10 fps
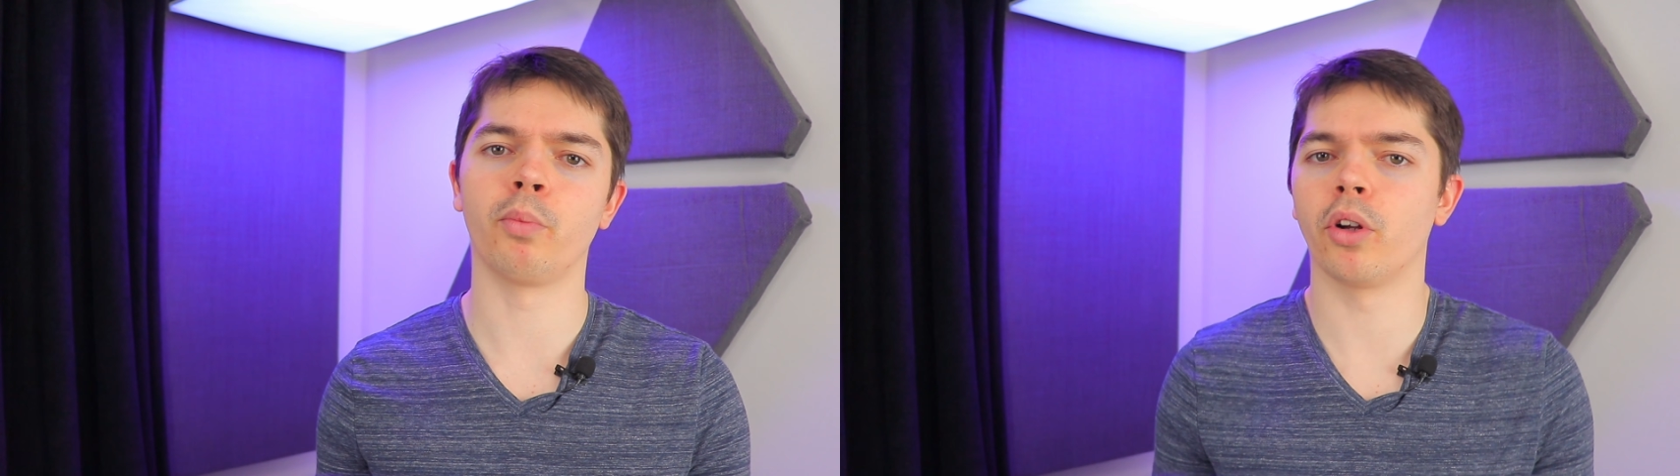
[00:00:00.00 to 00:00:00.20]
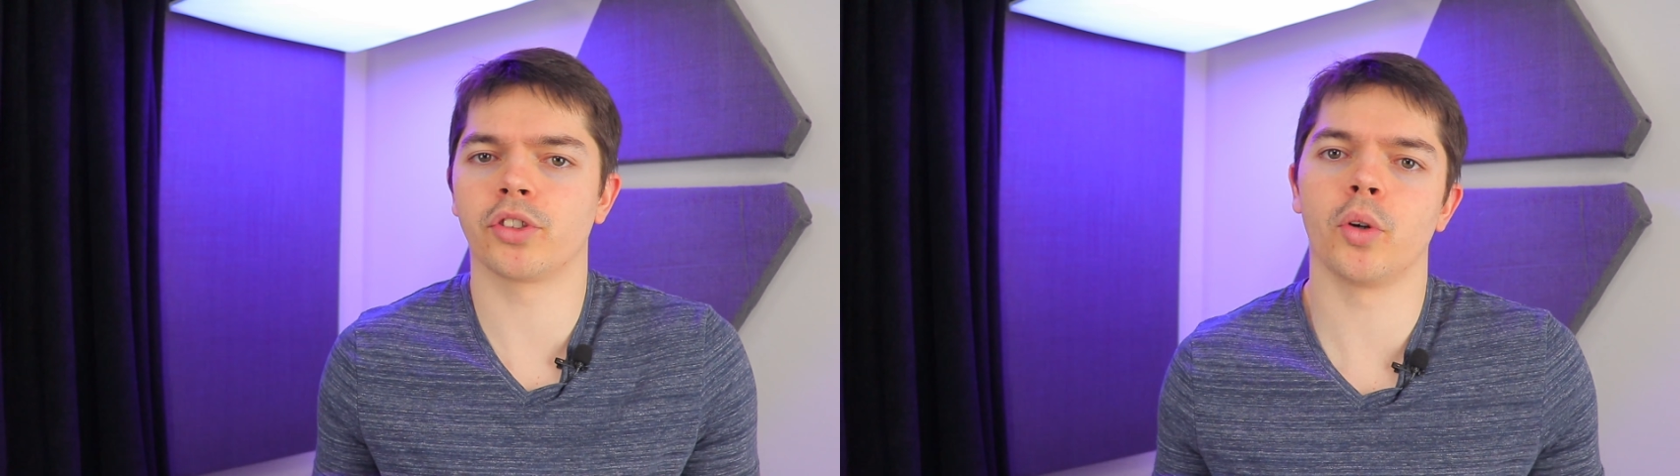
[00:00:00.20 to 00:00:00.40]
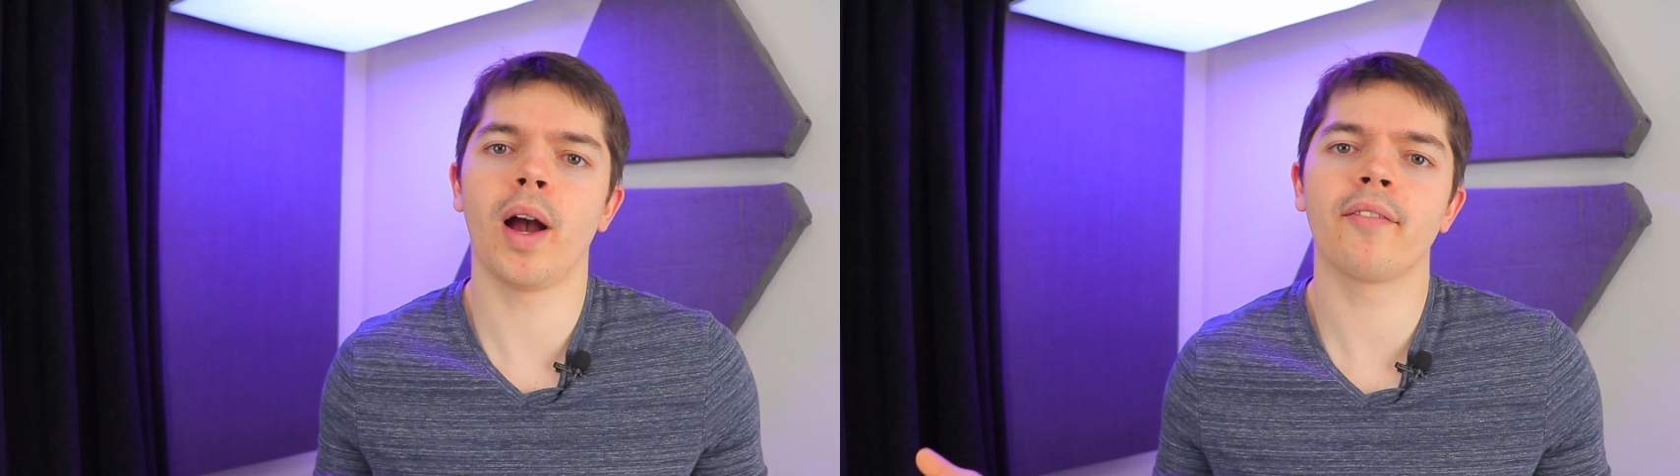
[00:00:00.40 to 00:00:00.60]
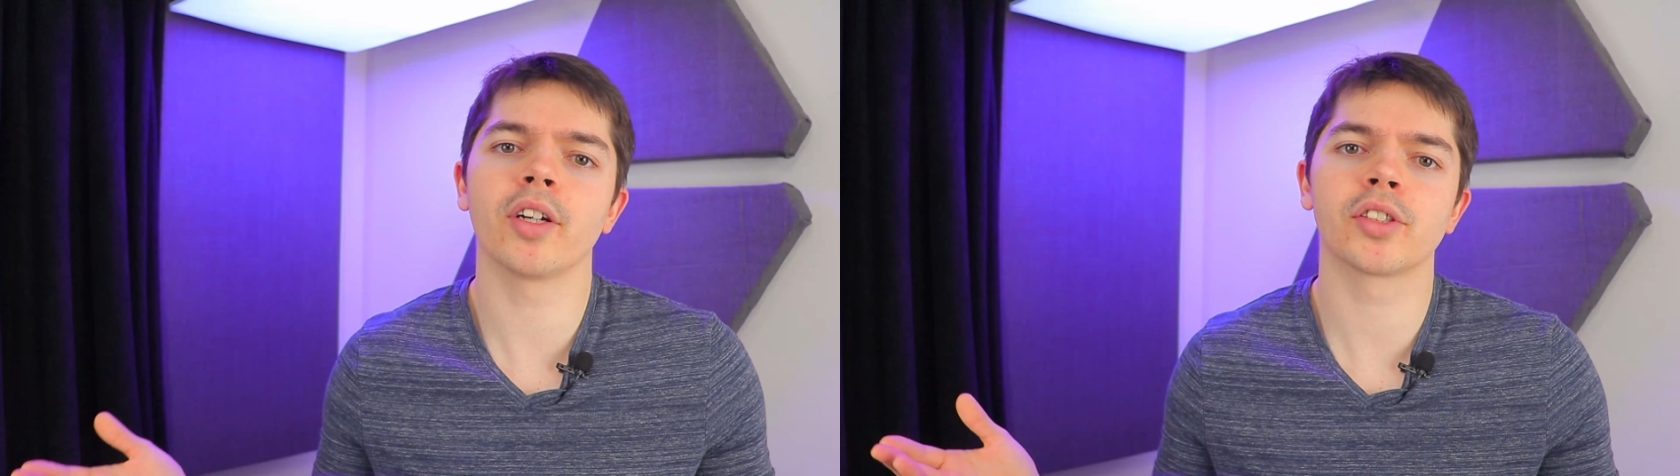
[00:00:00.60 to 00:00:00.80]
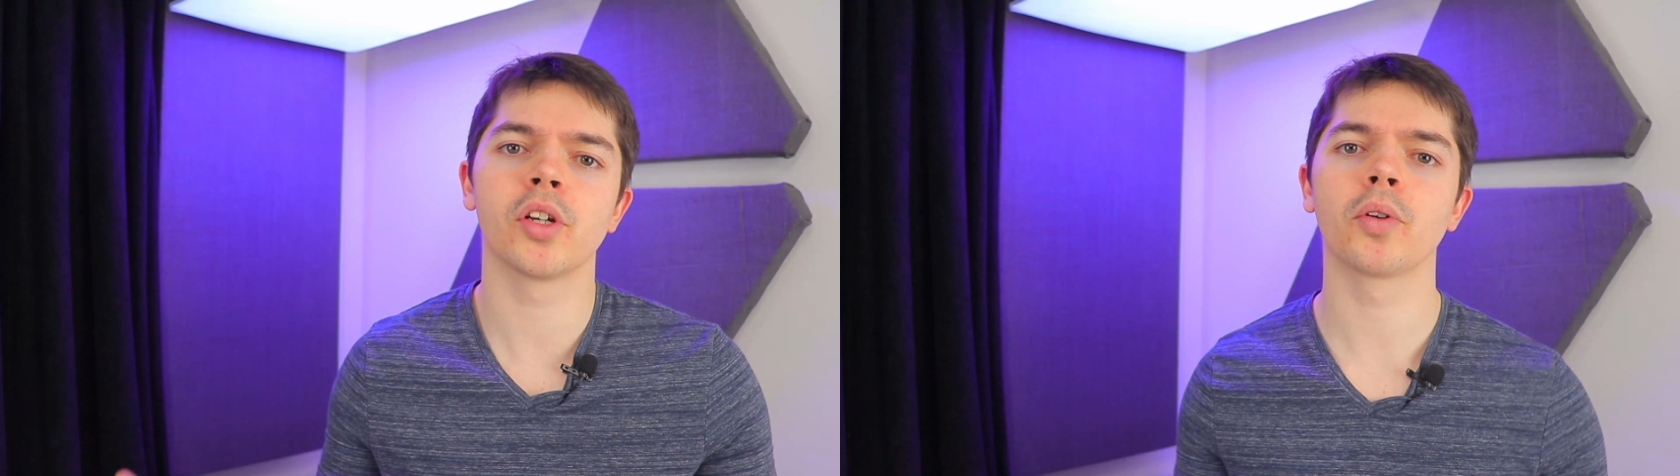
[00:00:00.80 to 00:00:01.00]

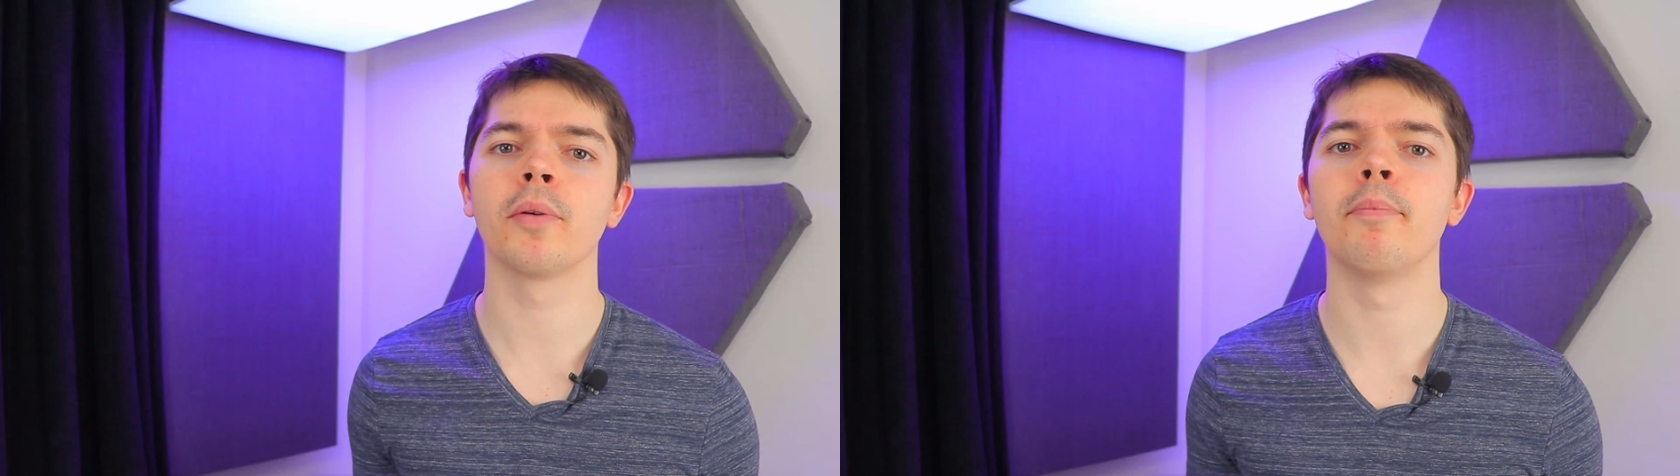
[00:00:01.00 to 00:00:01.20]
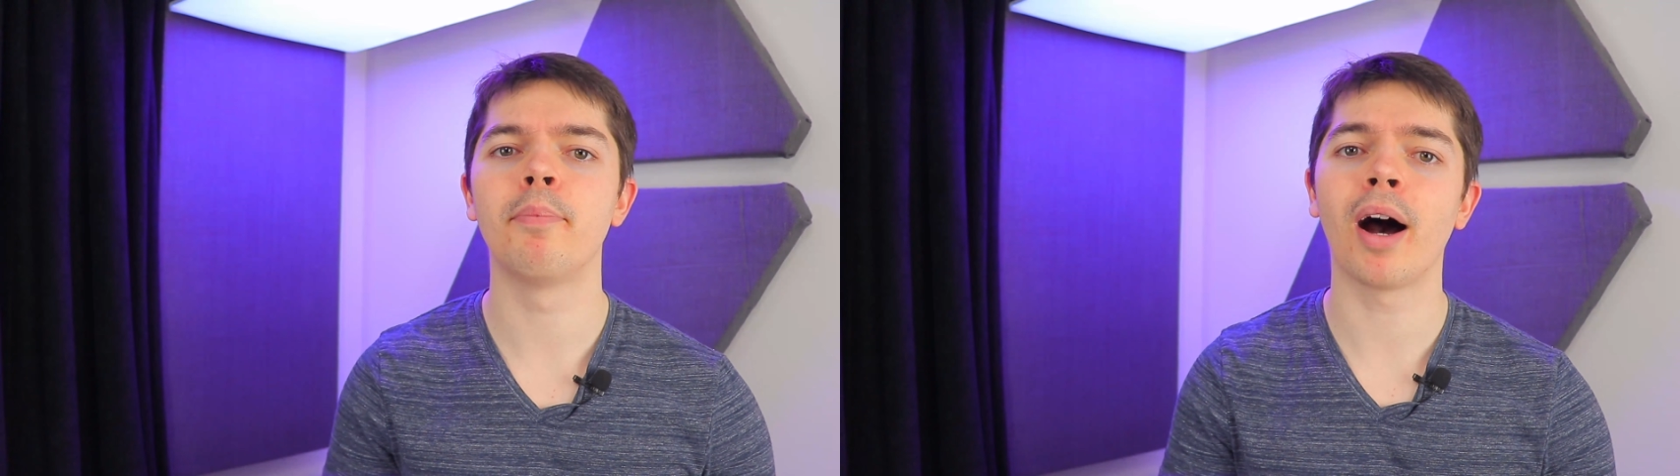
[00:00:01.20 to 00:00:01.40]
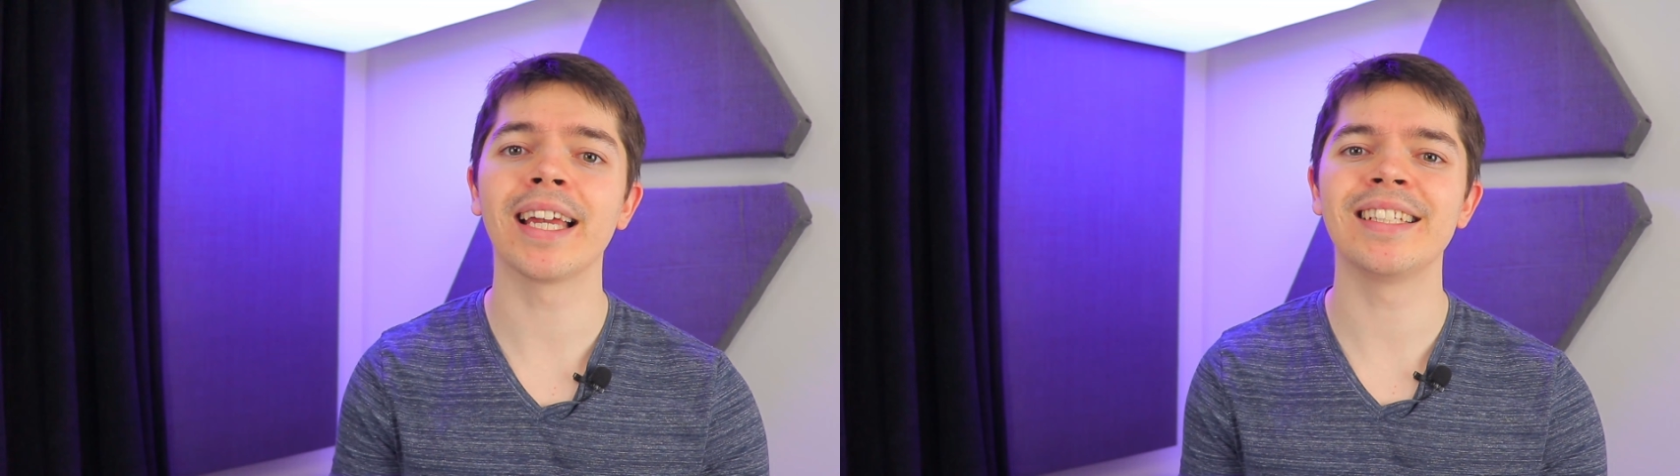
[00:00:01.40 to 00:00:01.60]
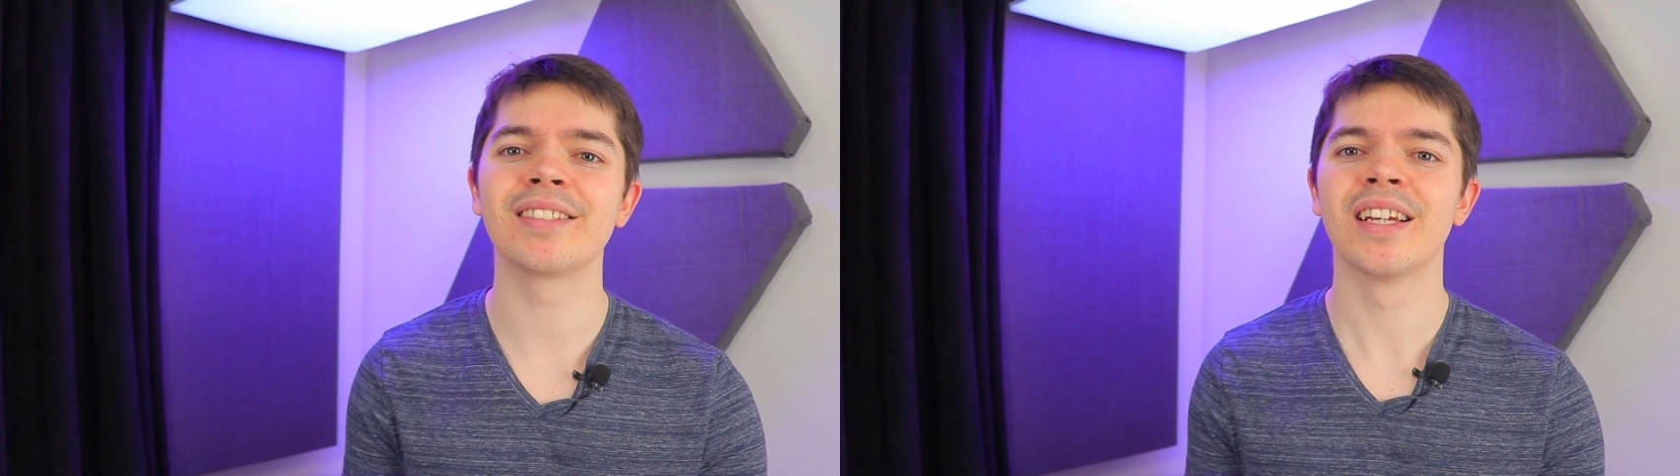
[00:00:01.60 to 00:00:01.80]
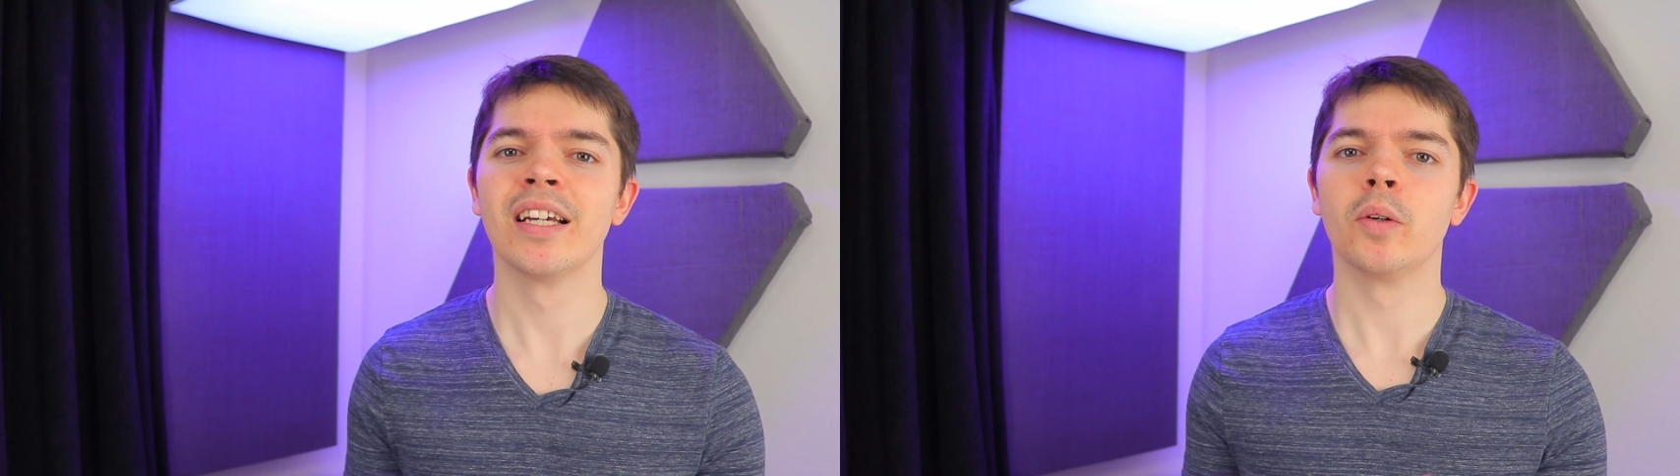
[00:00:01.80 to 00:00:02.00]
whatsoever, so combined